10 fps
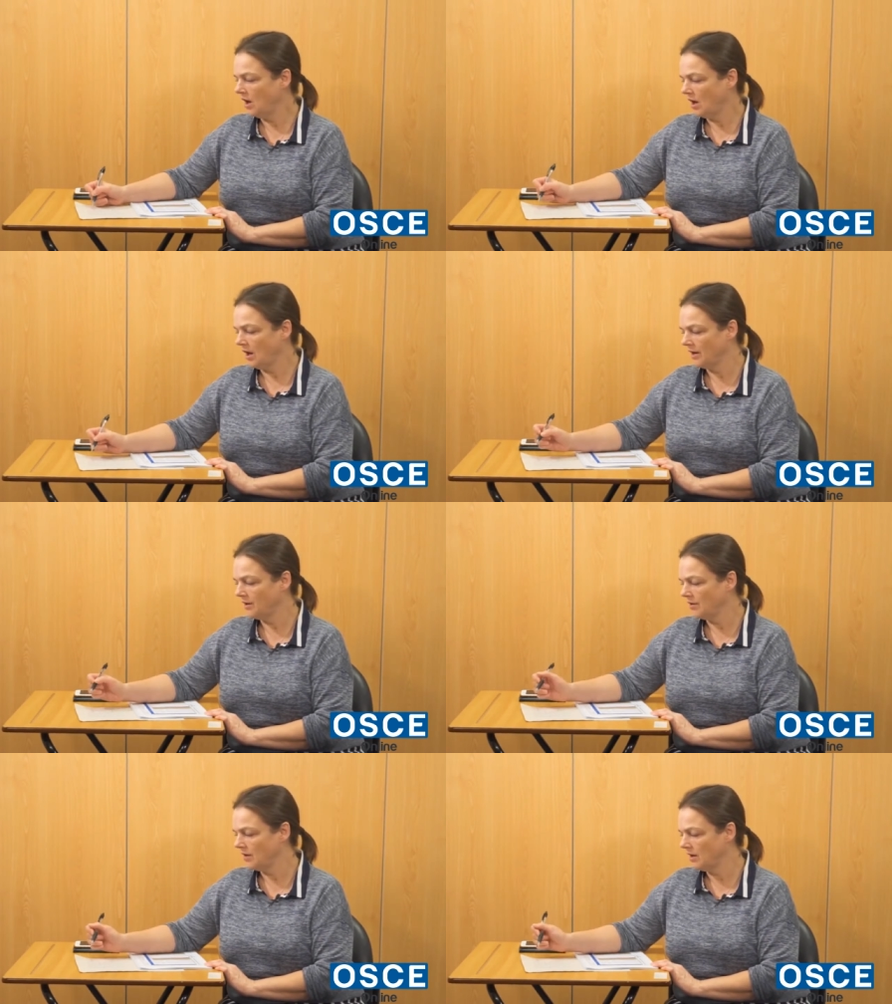
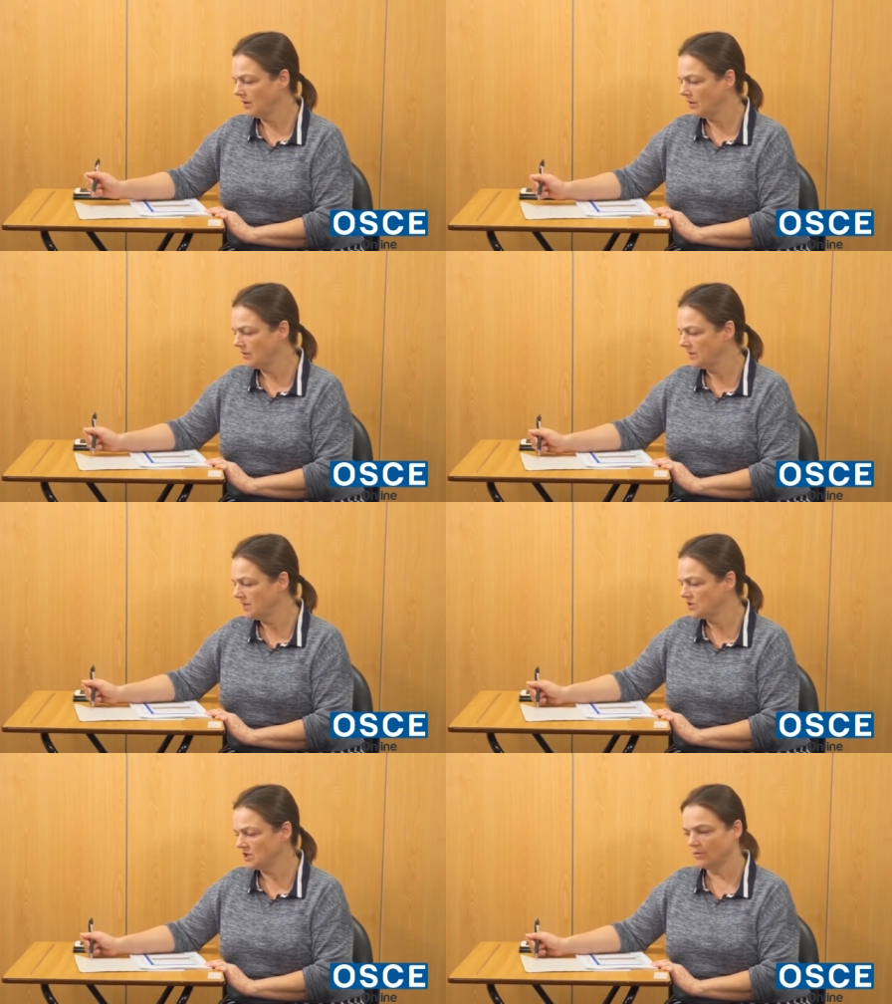I
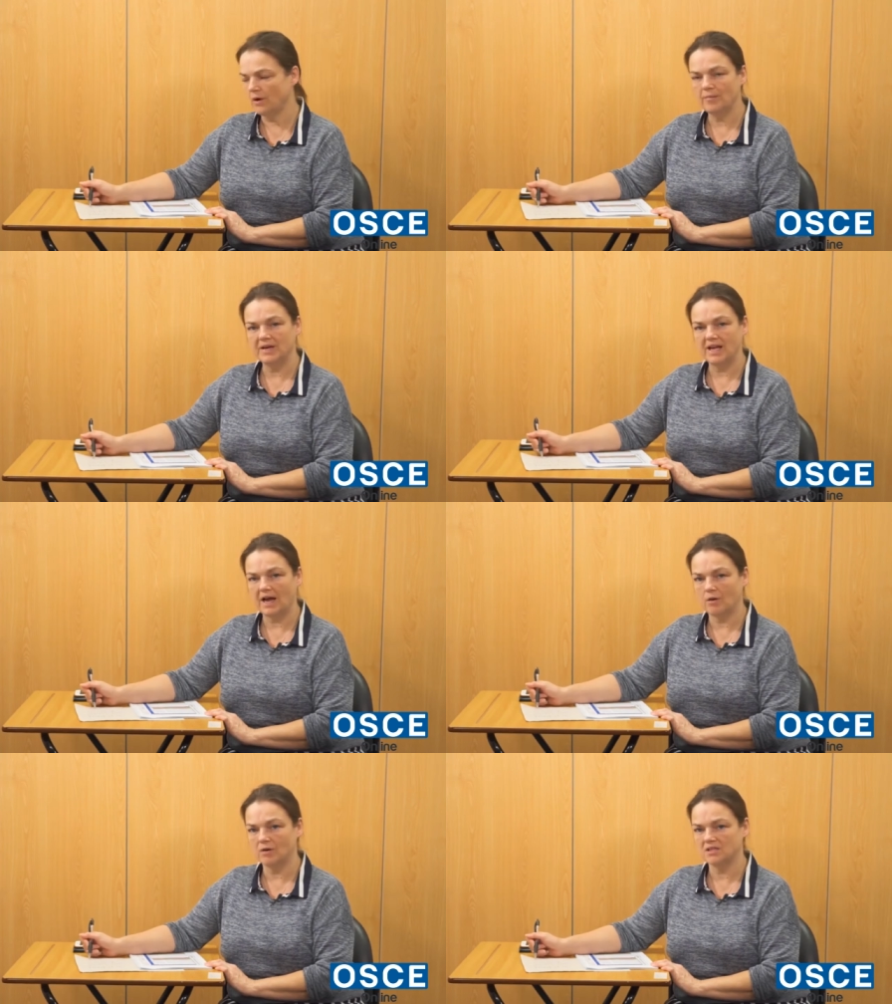need to know how many
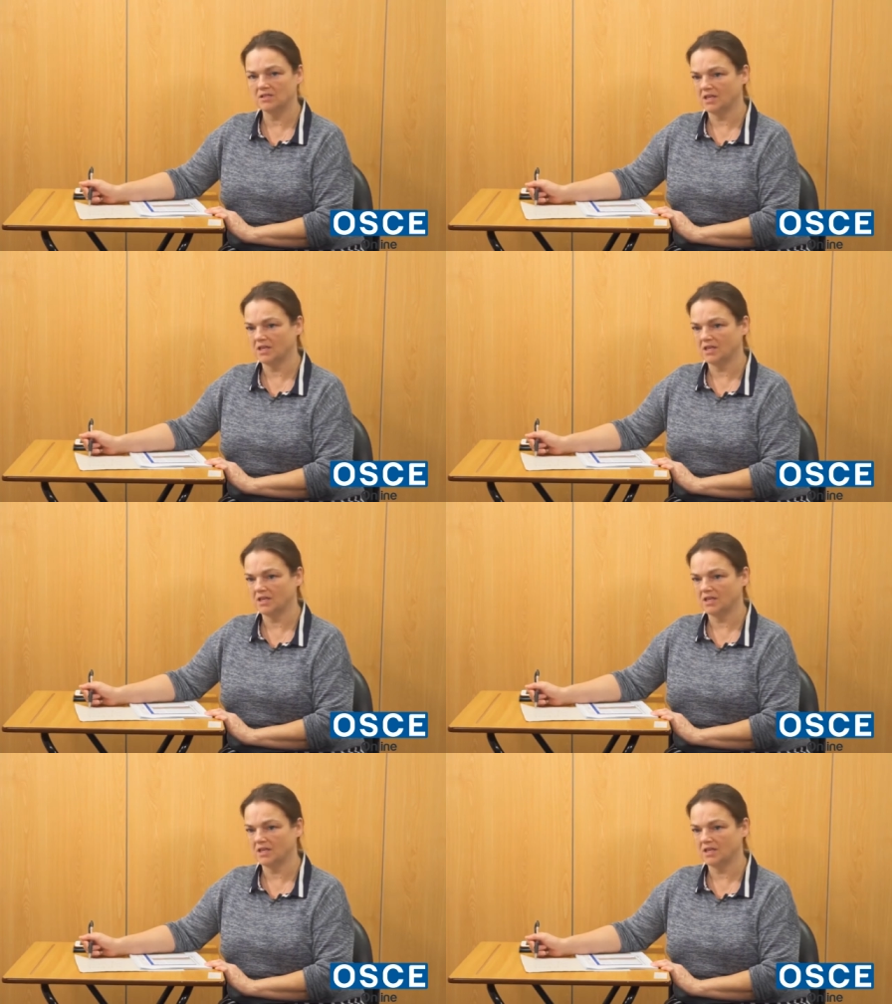hours,